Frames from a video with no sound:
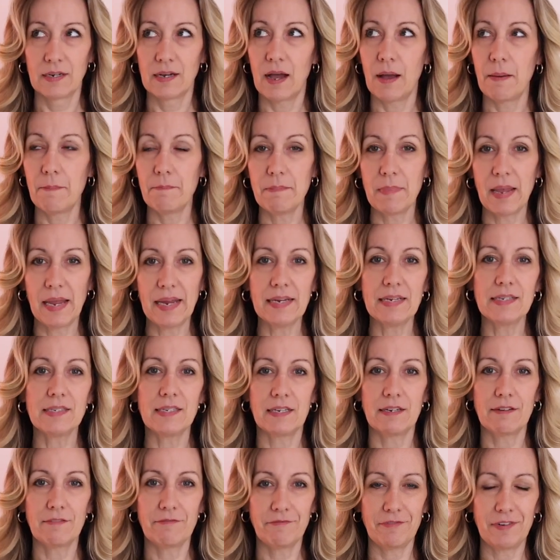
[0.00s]

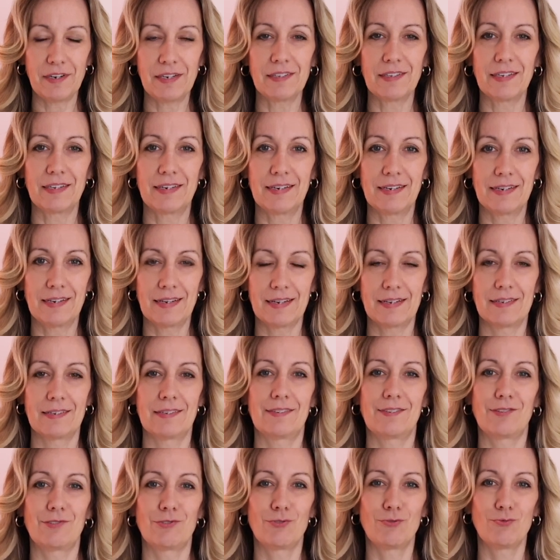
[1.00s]
amazing feeling it
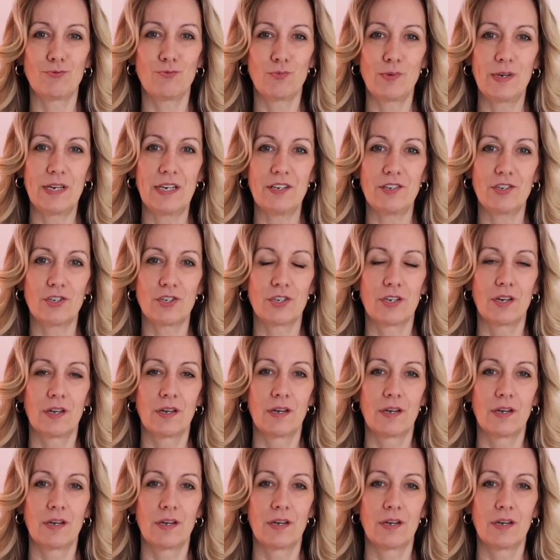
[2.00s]
is to reach